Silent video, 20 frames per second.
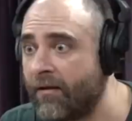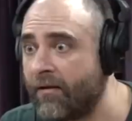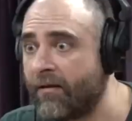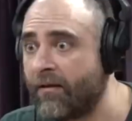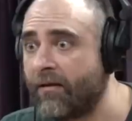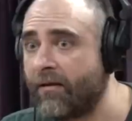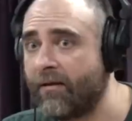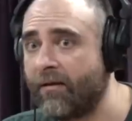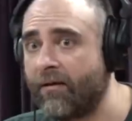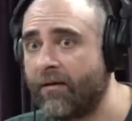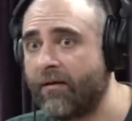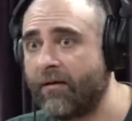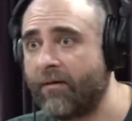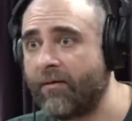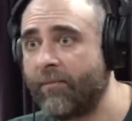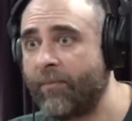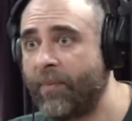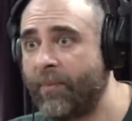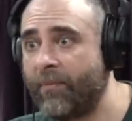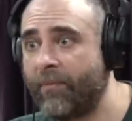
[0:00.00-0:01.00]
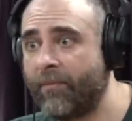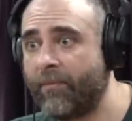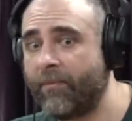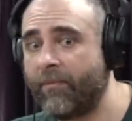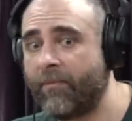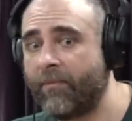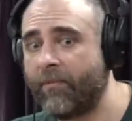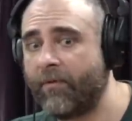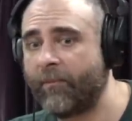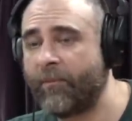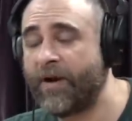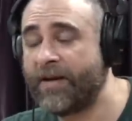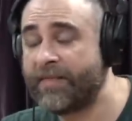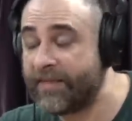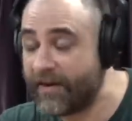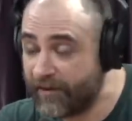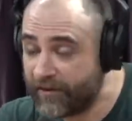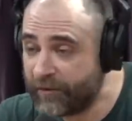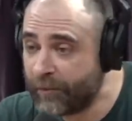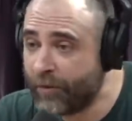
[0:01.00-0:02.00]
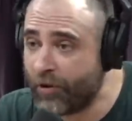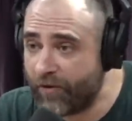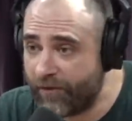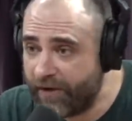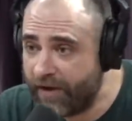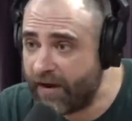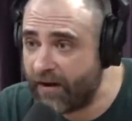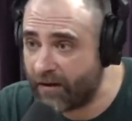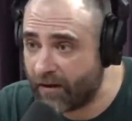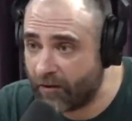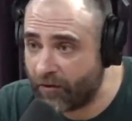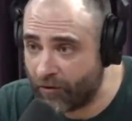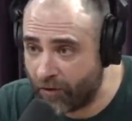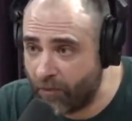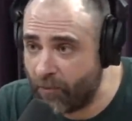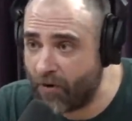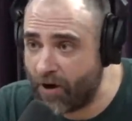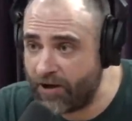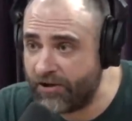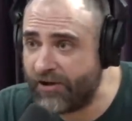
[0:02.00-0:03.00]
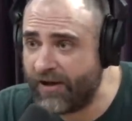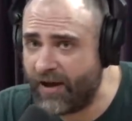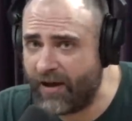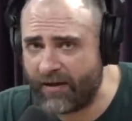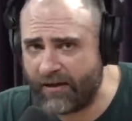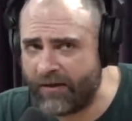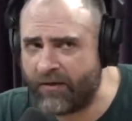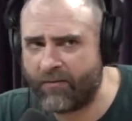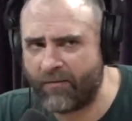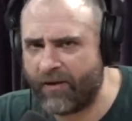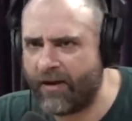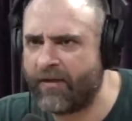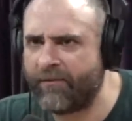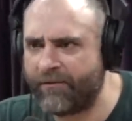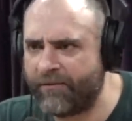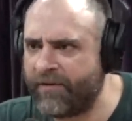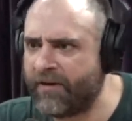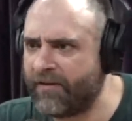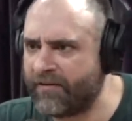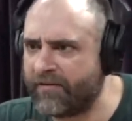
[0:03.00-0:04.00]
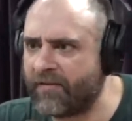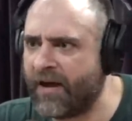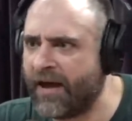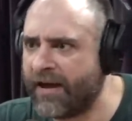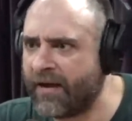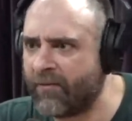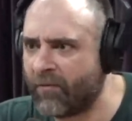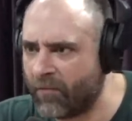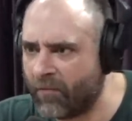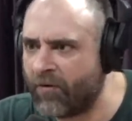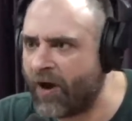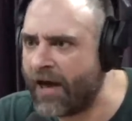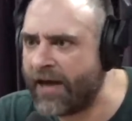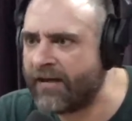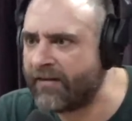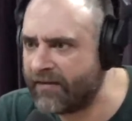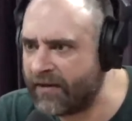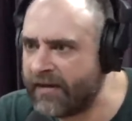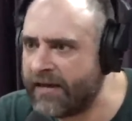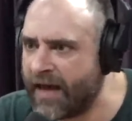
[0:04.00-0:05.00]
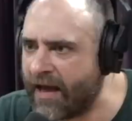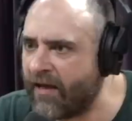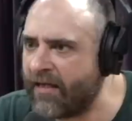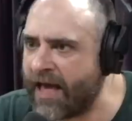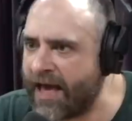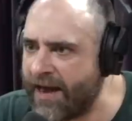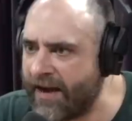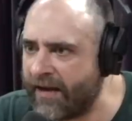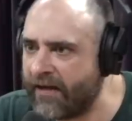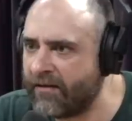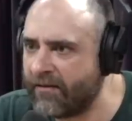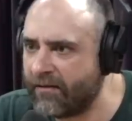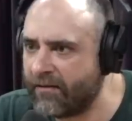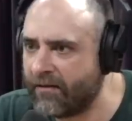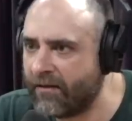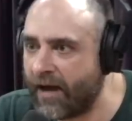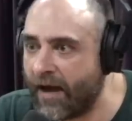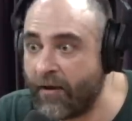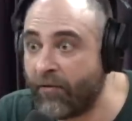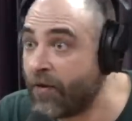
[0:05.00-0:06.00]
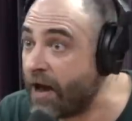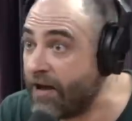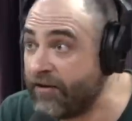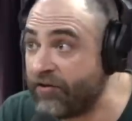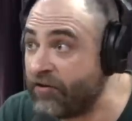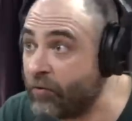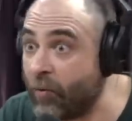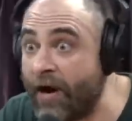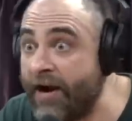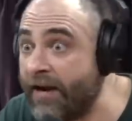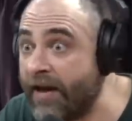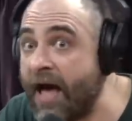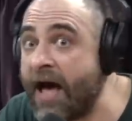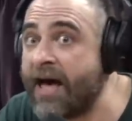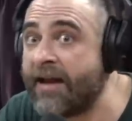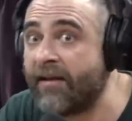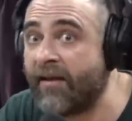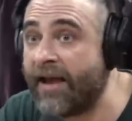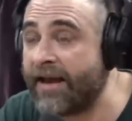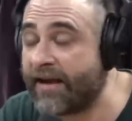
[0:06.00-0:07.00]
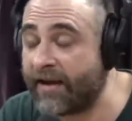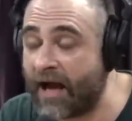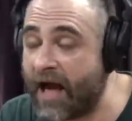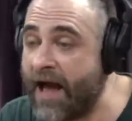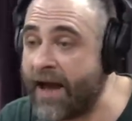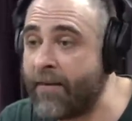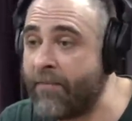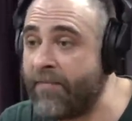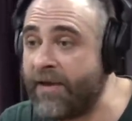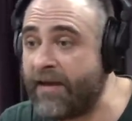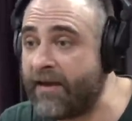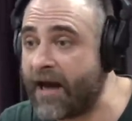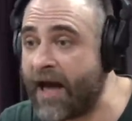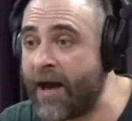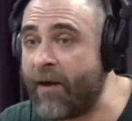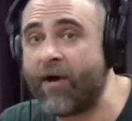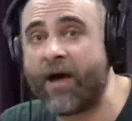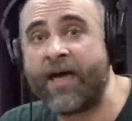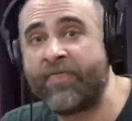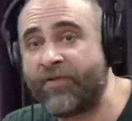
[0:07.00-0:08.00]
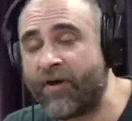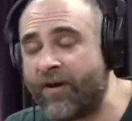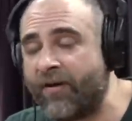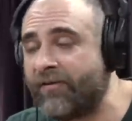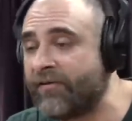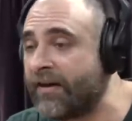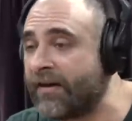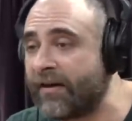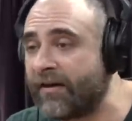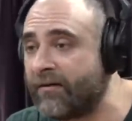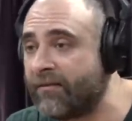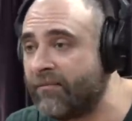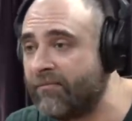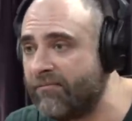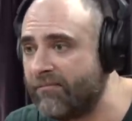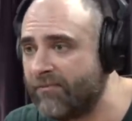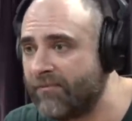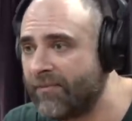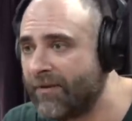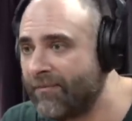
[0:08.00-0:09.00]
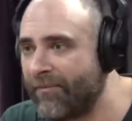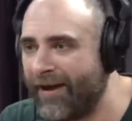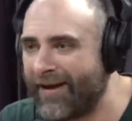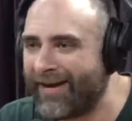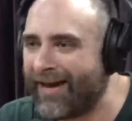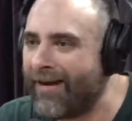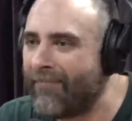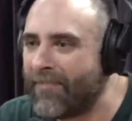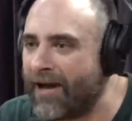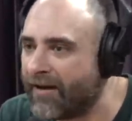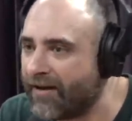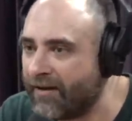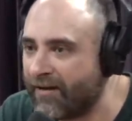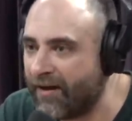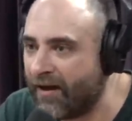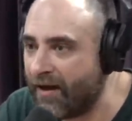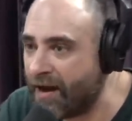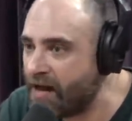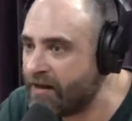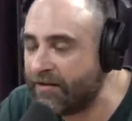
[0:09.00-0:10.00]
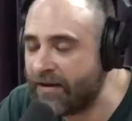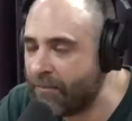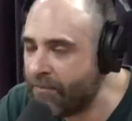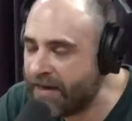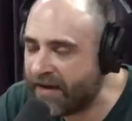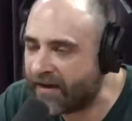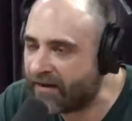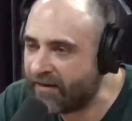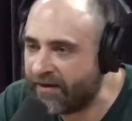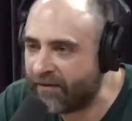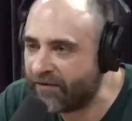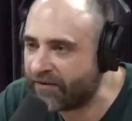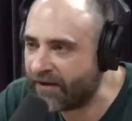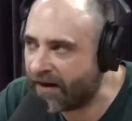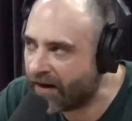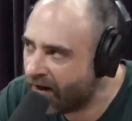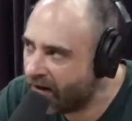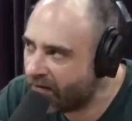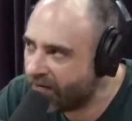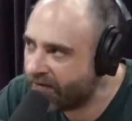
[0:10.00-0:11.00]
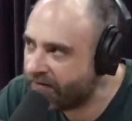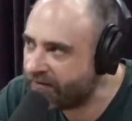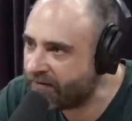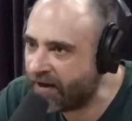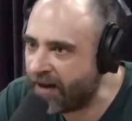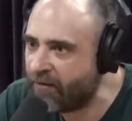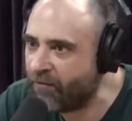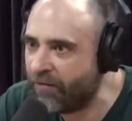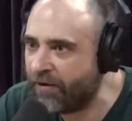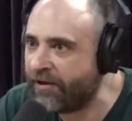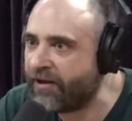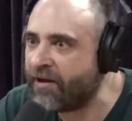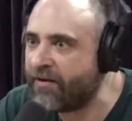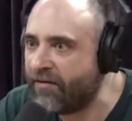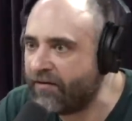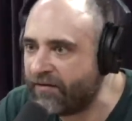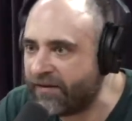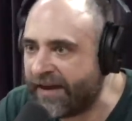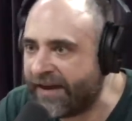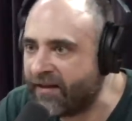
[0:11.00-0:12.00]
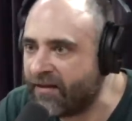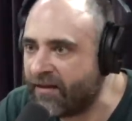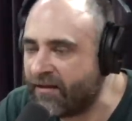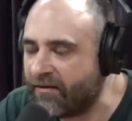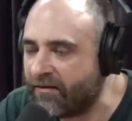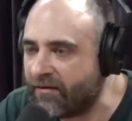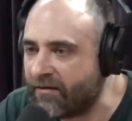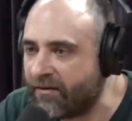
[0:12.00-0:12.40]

movie theaters, people would go and group. But this it? movie, group watching it, you it feels like right to yell at it I, I swear to God, like I immediately, I, I, thought it was like a, I'm like, I'm not gonna get it. I immediately was like, oh, this, I really understand this.